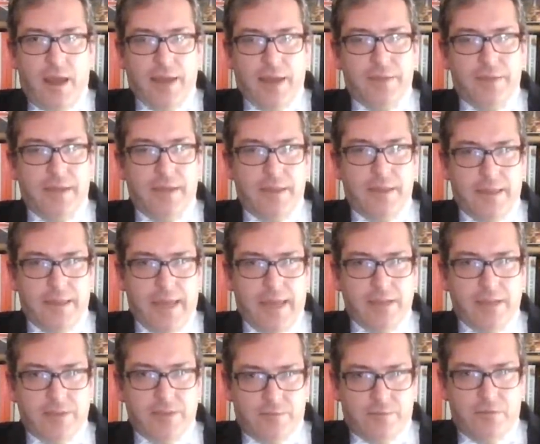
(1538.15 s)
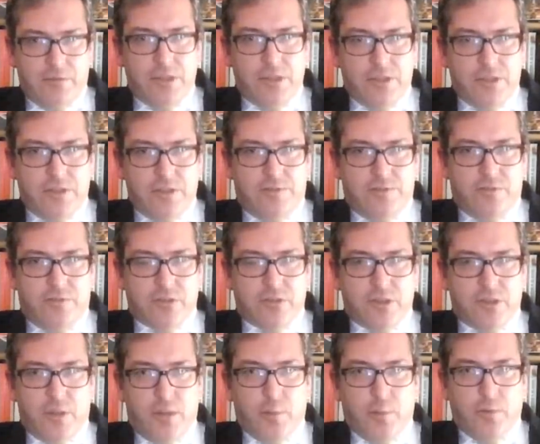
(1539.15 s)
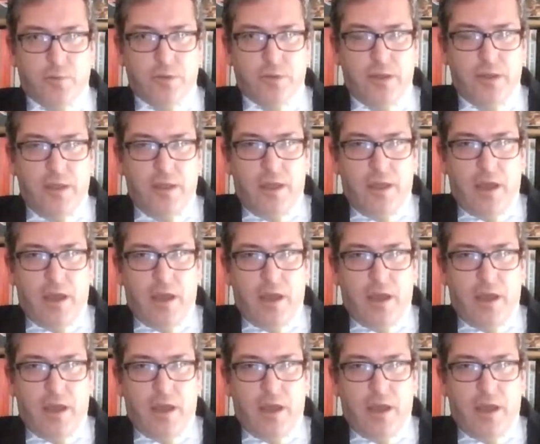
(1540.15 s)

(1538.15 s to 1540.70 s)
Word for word: I think in the case of Christians, for example,